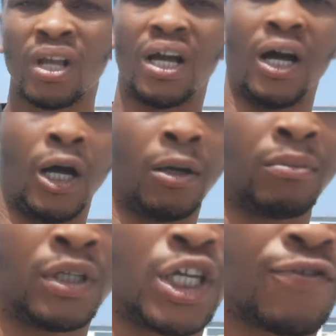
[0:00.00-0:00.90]
um,
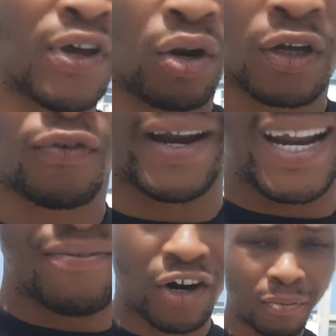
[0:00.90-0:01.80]
if you're looking for an
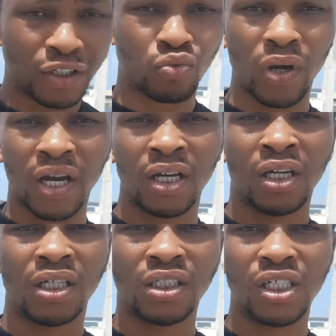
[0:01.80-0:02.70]
environment where
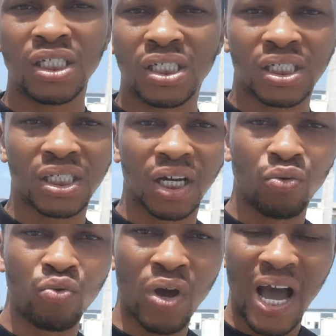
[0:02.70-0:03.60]
is
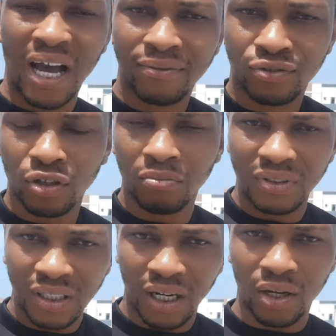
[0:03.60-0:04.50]
you have some,
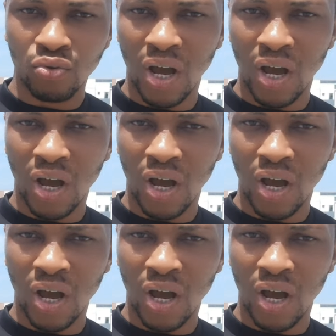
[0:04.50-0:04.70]
you